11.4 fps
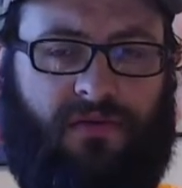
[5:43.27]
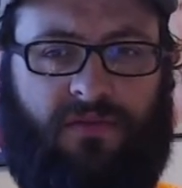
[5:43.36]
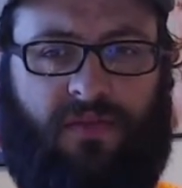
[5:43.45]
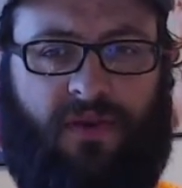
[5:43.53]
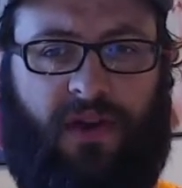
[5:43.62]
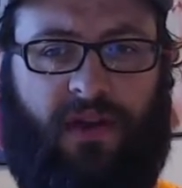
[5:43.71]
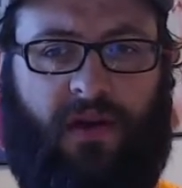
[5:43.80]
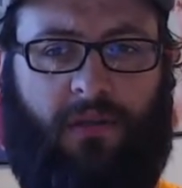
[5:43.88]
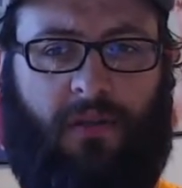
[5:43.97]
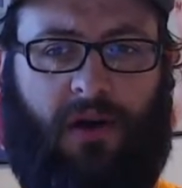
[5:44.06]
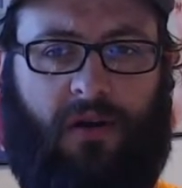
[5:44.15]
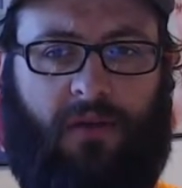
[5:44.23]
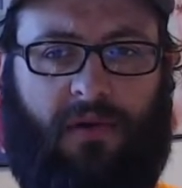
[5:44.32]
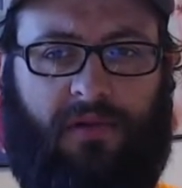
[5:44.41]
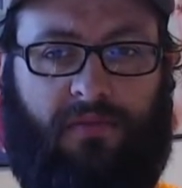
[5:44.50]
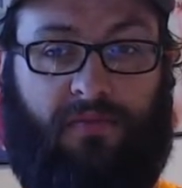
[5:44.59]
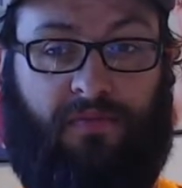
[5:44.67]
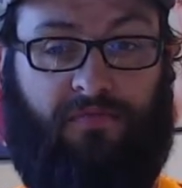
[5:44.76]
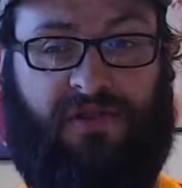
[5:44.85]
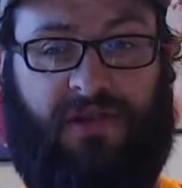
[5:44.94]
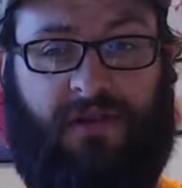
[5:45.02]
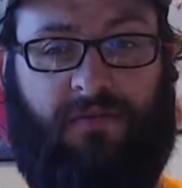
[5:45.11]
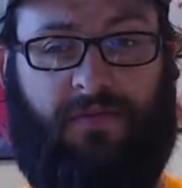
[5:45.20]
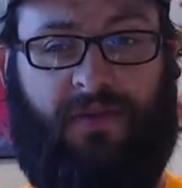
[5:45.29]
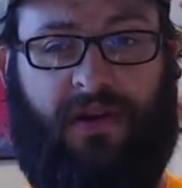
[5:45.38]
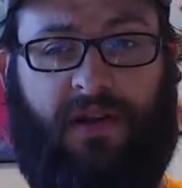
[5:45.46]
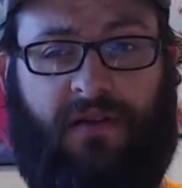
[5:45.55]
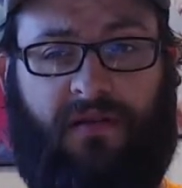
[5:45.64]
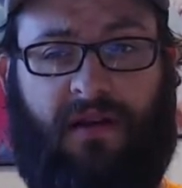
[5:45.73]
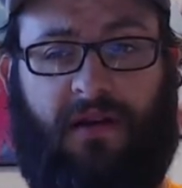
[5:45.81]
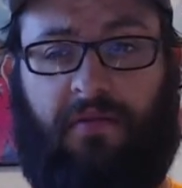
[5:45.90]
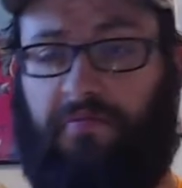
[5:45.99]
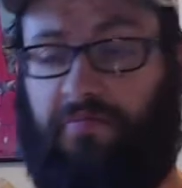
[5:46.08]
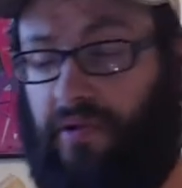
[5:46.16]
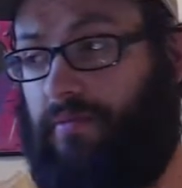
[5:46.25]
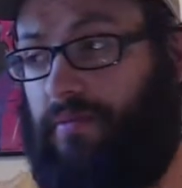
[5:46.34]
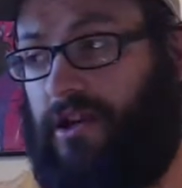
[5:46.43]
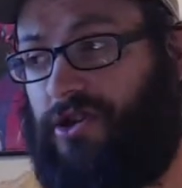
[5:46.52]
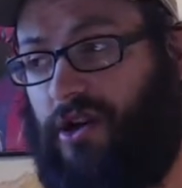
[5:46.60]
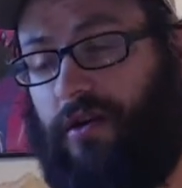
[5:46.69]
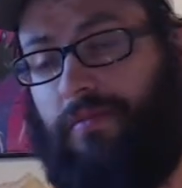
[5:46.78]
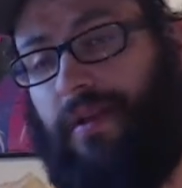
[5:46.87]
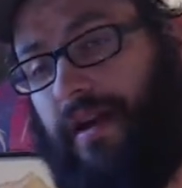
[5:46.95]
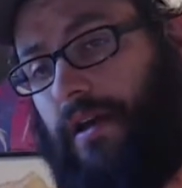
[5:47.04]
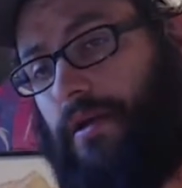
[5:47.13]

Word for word: pretty low bar, but still pretty uh, pretty big chunk of money.